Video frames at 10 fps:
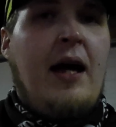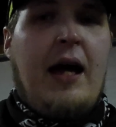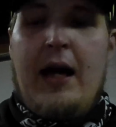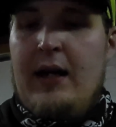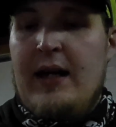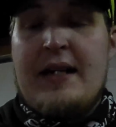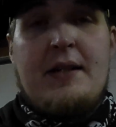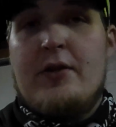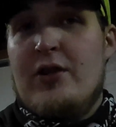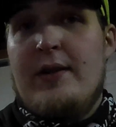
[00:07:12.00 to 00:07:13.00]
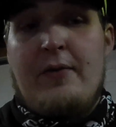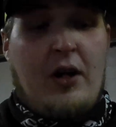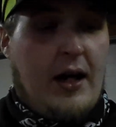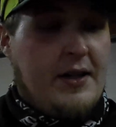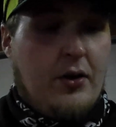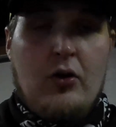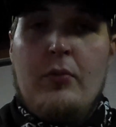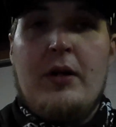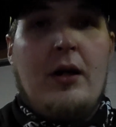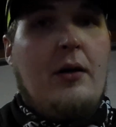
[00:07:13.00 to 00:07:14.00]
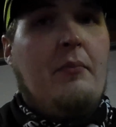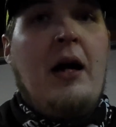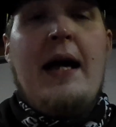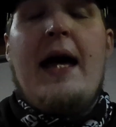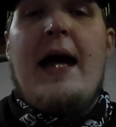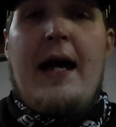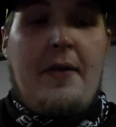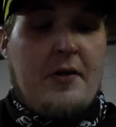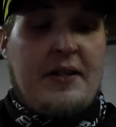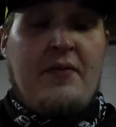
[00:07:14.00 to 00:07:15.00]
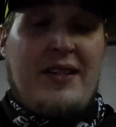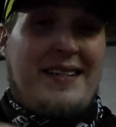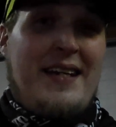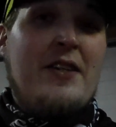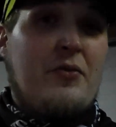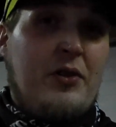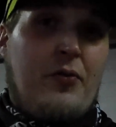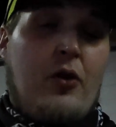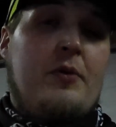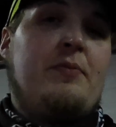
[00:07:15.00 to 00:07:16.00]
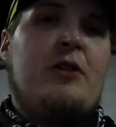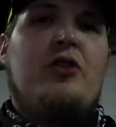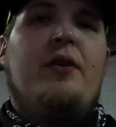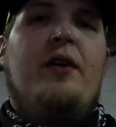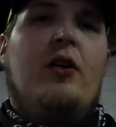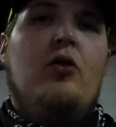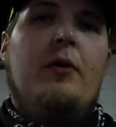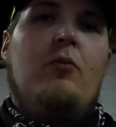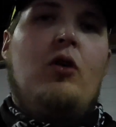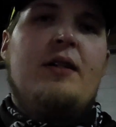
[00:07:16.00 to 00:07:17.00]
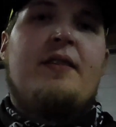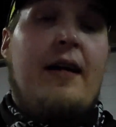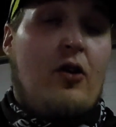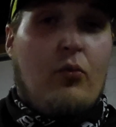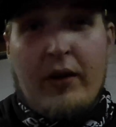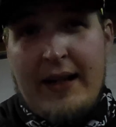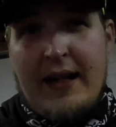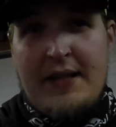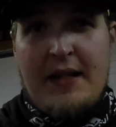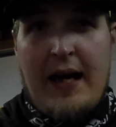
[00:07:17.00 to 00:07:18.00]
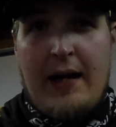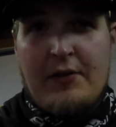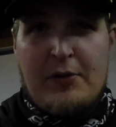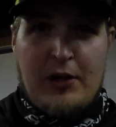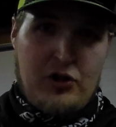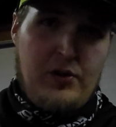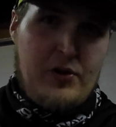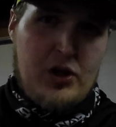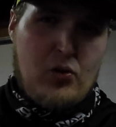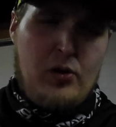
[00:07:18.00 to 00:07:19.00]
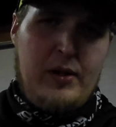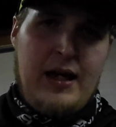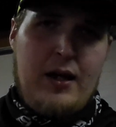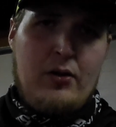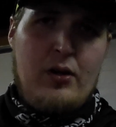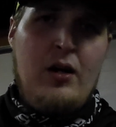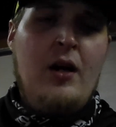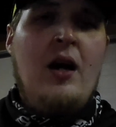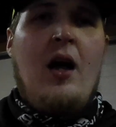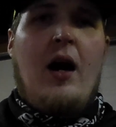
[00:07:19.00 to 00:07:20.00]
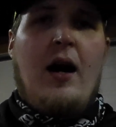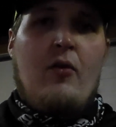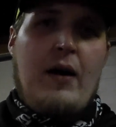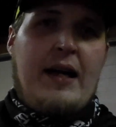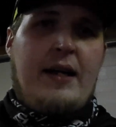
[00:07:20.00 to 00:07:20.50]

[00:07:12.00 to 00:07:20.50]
and like I said, there's all different kinds, aluminum, and there's even accessories for them, especially the aluminum ones that are really nice to have, especially if you're a tournament angler. Right